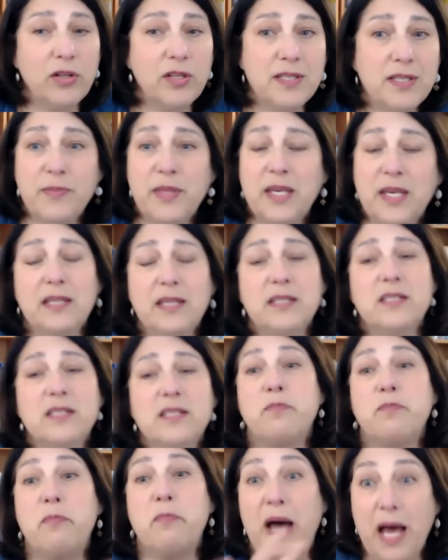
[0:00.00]
and something can
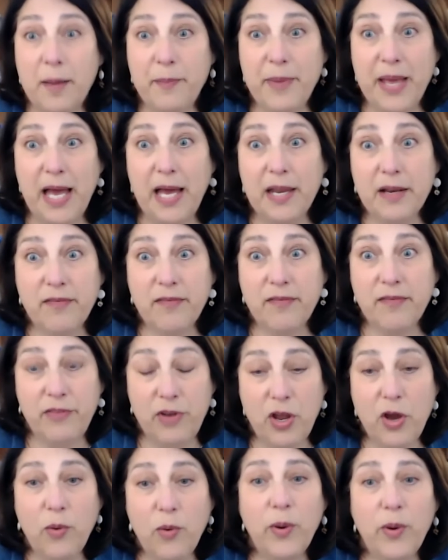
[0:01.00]
just pop out of
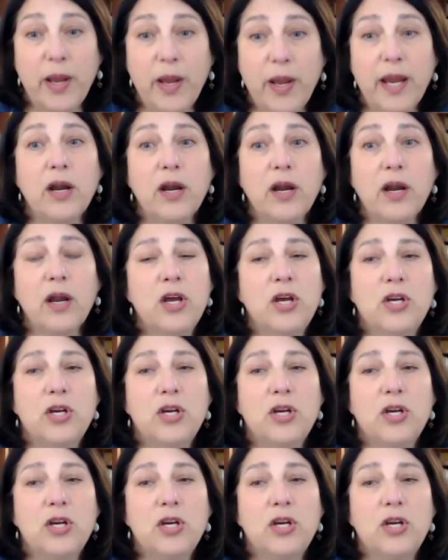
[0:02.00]
nowhere.